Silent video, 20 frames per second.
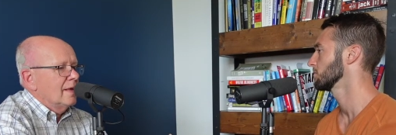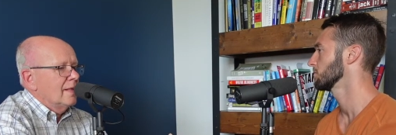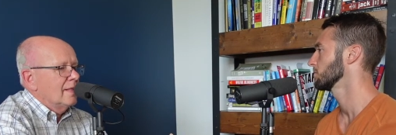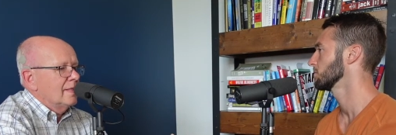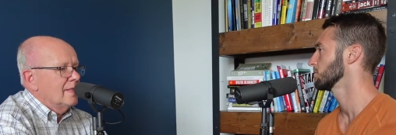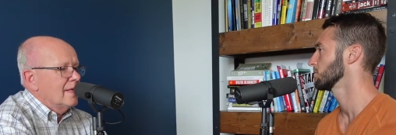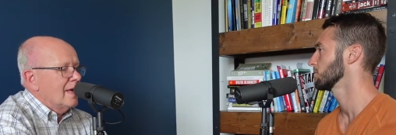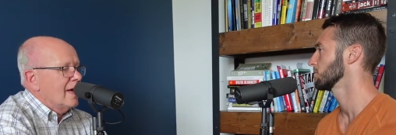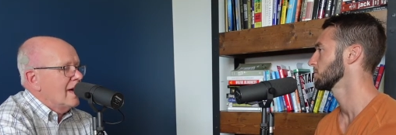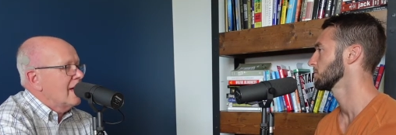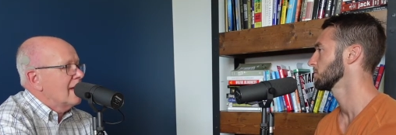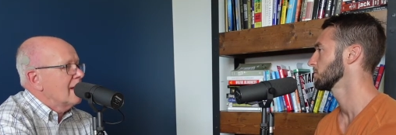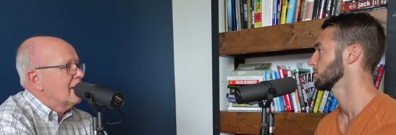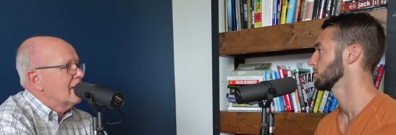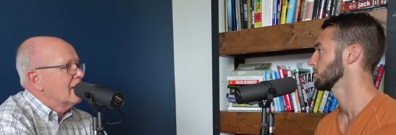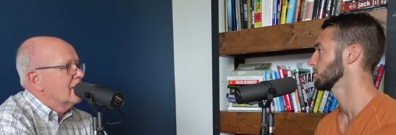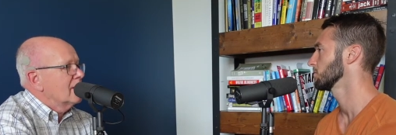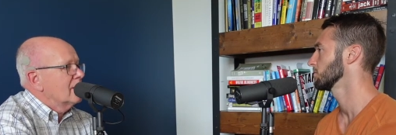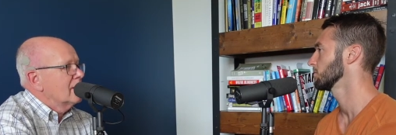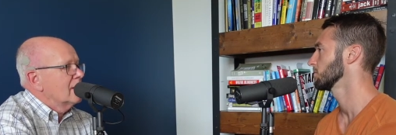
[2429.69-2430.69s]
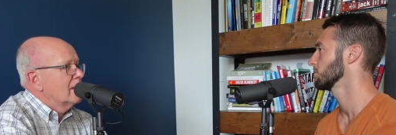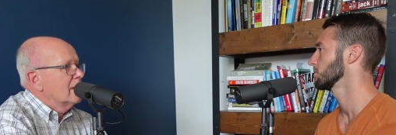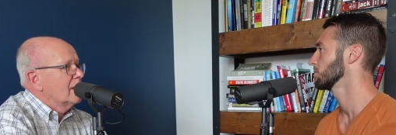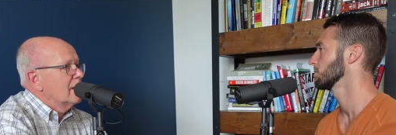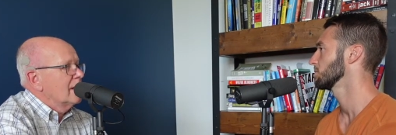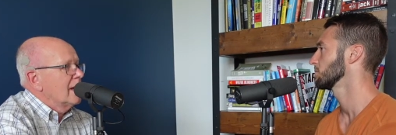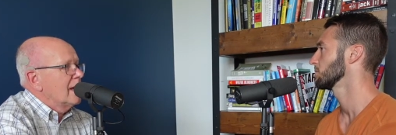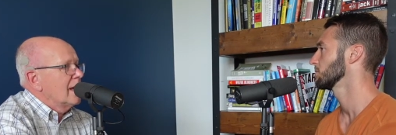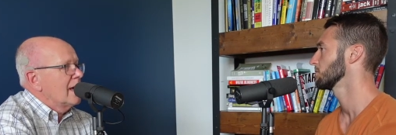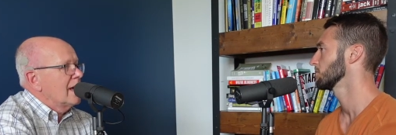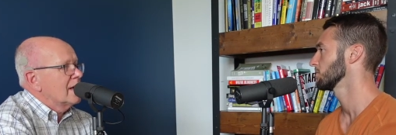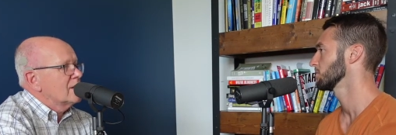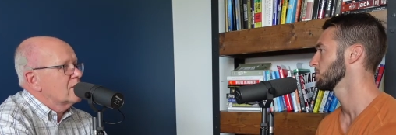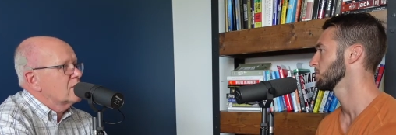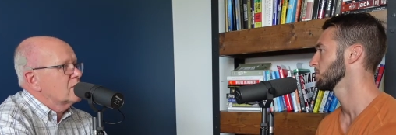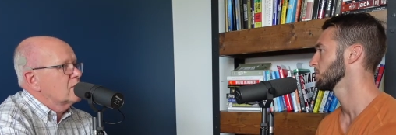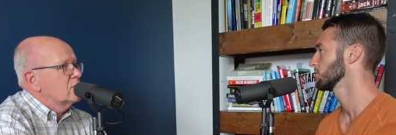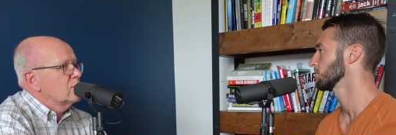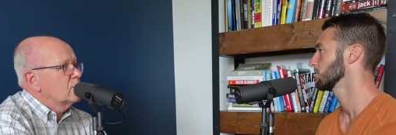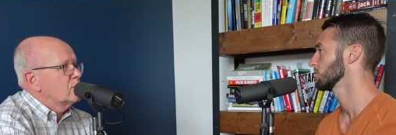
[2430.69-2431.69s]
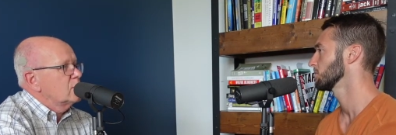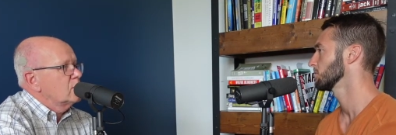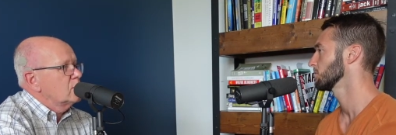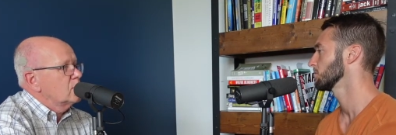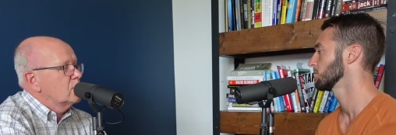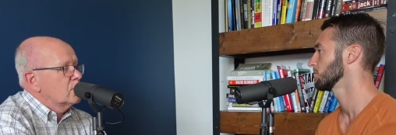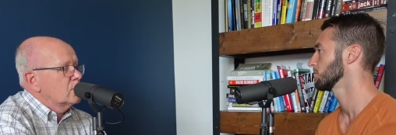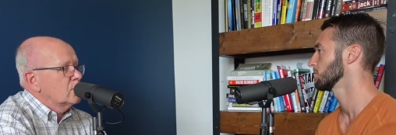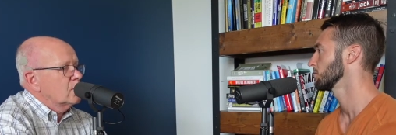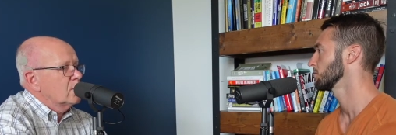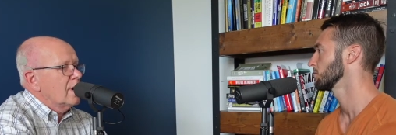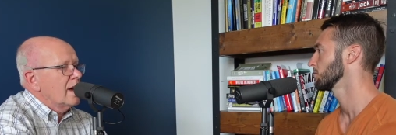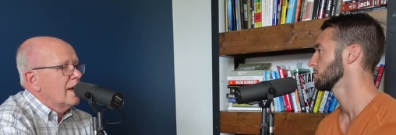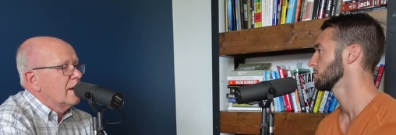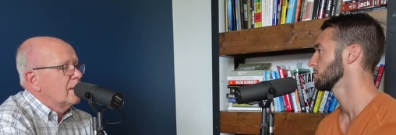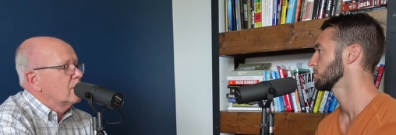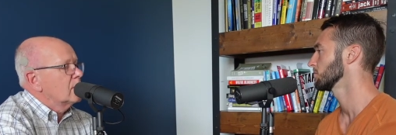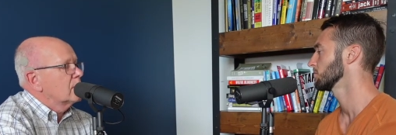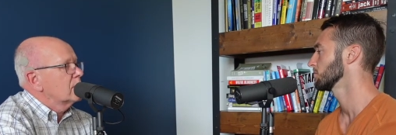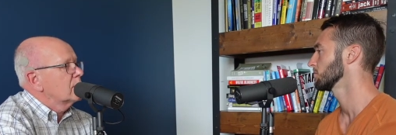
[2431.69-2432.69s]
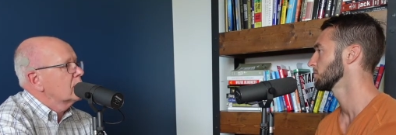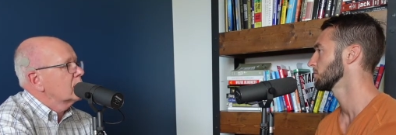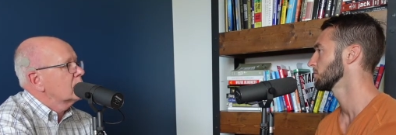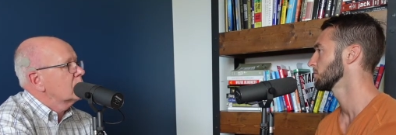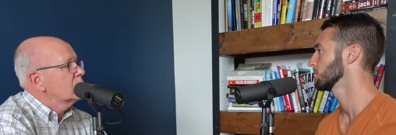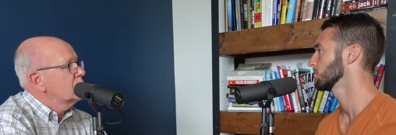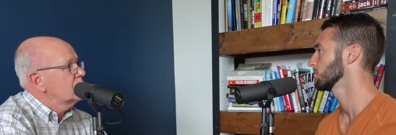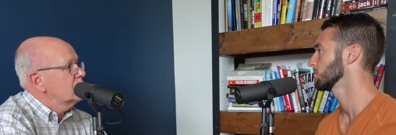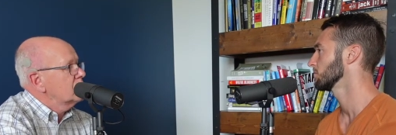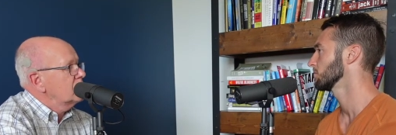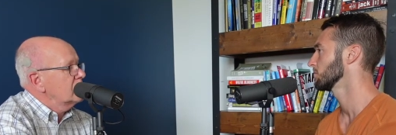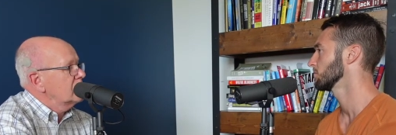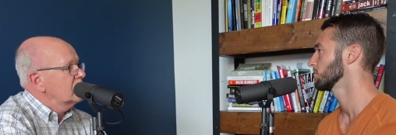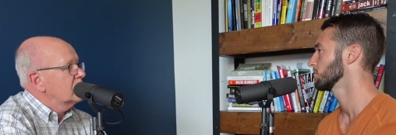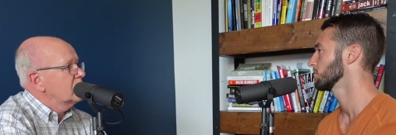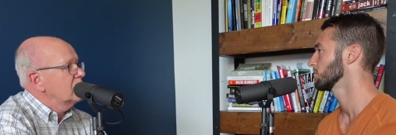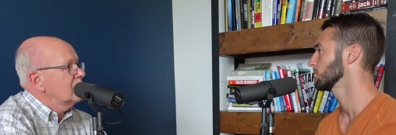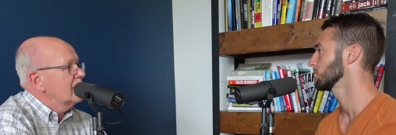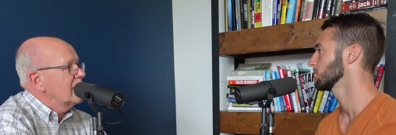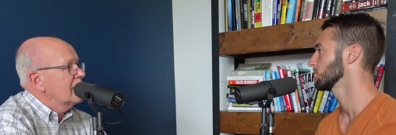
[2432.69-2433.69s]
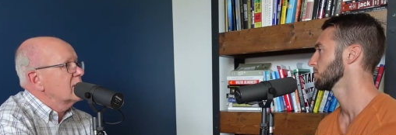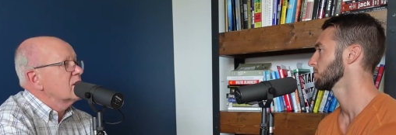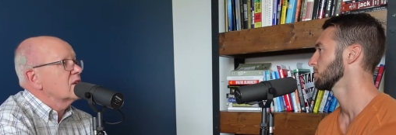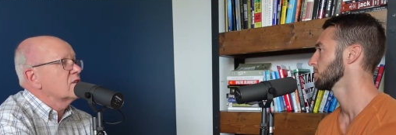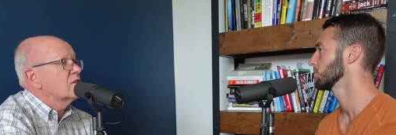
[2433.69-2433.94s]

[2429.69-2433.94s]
Speaker 1: That, as you do it right, should create